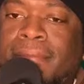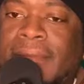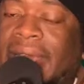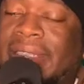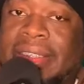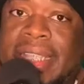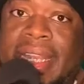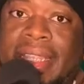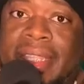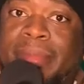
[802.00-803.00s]
I just got
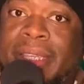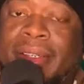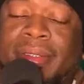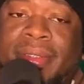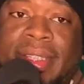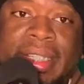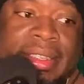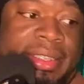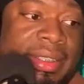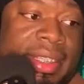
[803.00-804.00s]
an email
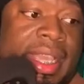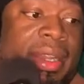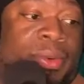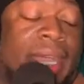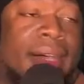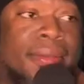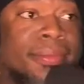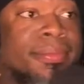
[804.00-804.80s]
that's kind of wild.